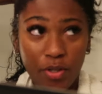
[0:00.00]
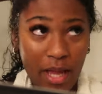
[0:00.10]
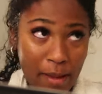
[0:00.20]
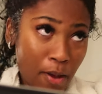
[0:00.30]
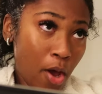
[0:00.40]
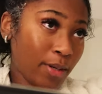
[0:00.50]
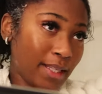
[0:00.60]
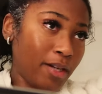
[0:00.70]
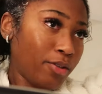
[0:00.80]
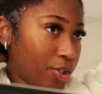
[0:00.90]
do a
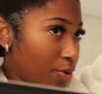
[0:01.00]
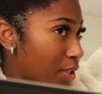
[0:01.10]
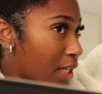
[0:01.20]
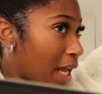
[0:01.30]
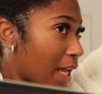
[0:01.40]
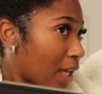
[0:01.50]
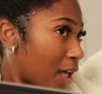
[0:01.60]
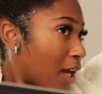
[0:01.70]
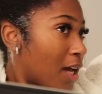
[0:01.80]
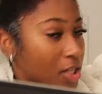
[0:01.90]
ponytail shoot
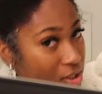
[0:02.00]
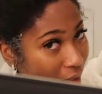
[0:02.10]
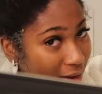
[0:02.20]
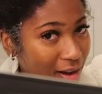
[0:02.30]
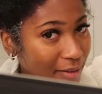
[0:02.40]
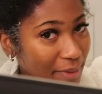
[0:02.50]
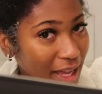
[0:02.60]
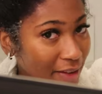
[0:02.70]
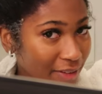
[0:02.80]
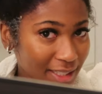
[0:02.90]
today, so I can't be
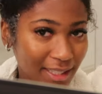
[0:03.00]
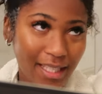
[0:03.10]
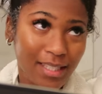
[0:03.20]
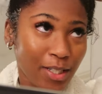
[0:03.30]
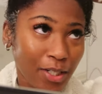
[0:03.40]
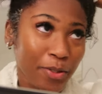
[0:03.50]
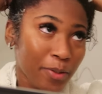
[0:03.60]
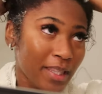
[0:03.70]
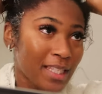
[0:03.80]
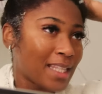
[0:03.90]
having this
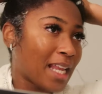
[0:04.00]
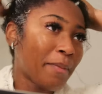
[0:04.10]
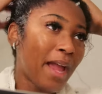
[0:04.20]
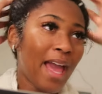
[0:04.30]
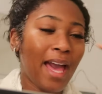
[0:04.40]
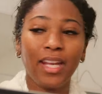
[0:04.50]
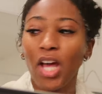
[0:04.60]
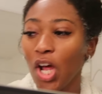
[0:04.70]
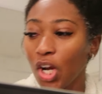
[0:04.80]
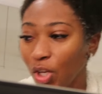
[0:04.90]
glue in the side of my
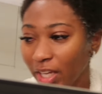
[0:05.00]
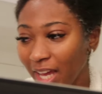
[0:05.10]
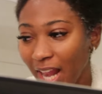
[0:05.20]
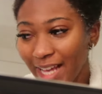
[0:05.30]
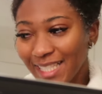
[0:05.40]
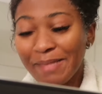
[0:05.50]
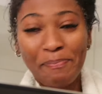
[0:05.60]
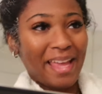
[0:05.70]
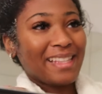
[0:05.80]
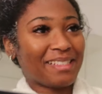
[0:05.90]
head looking like
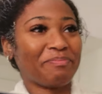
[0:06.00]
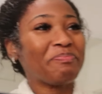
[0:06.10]
spit.